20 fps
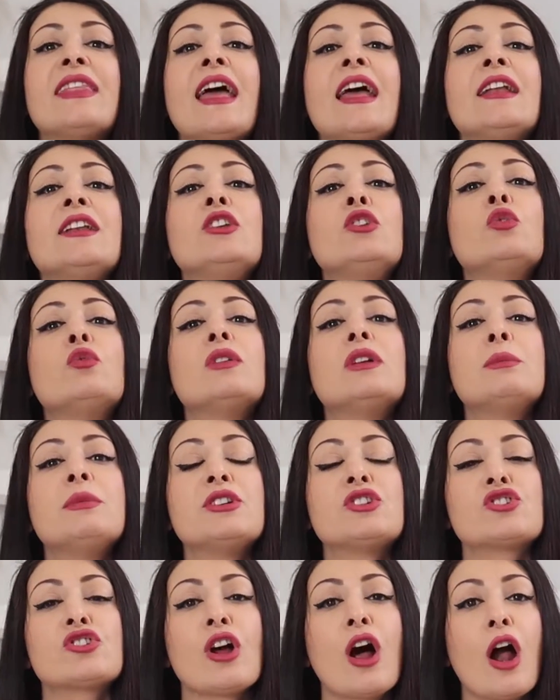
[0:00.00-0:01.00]
Then you will
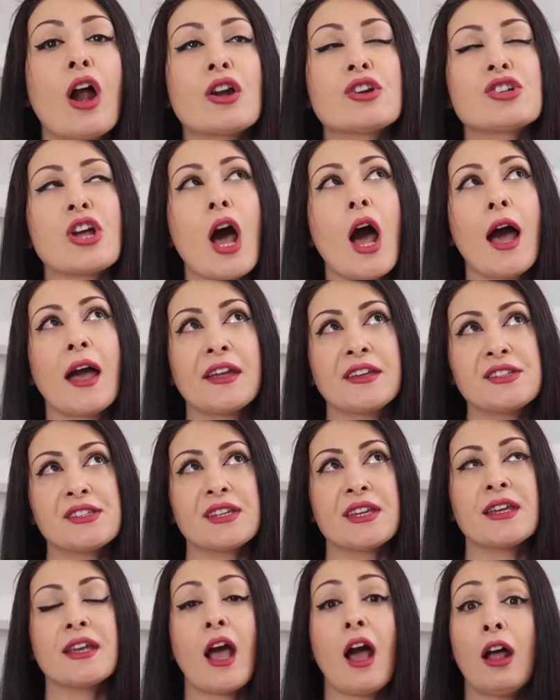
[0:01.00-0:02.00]
be charged, I
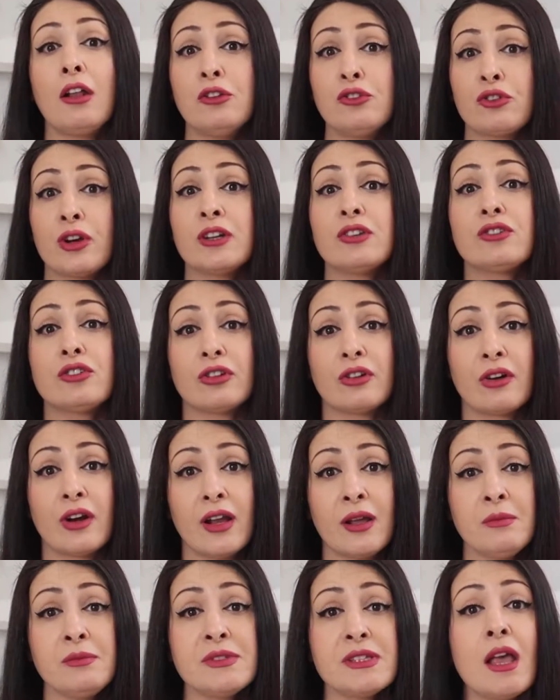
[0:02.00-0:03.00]
think, 100
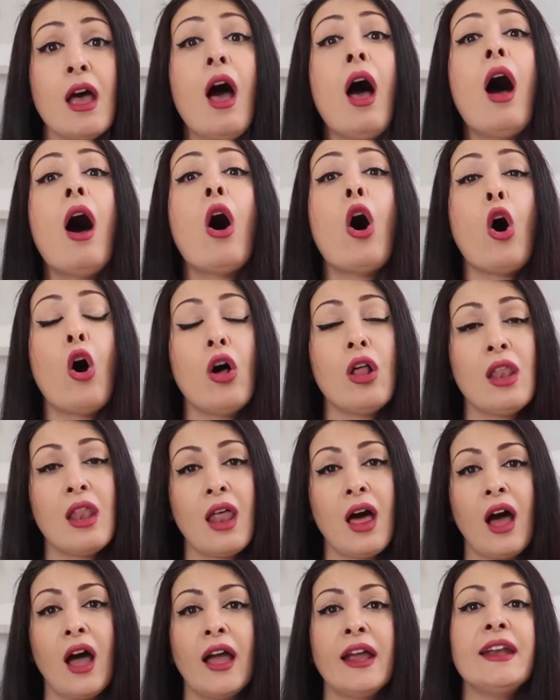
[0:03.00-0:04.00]
dirhams
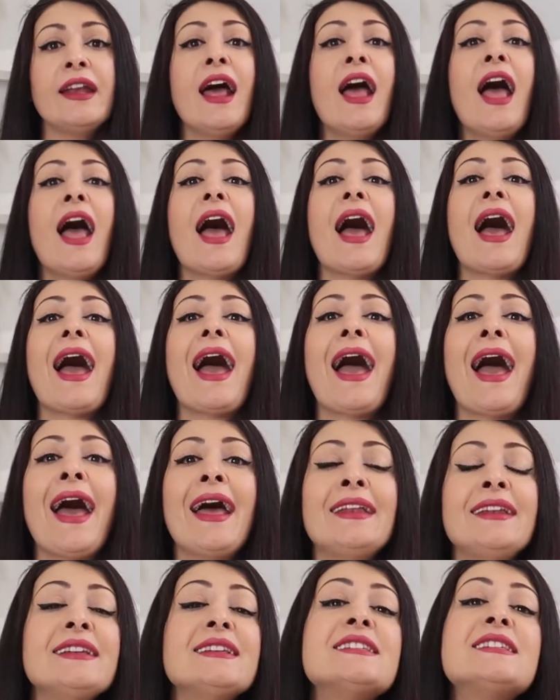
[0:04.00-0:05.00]
online,
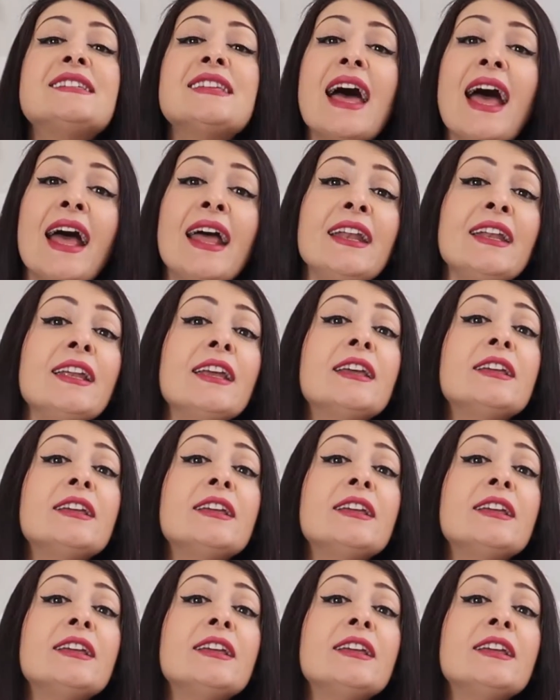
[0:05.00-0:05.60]
and then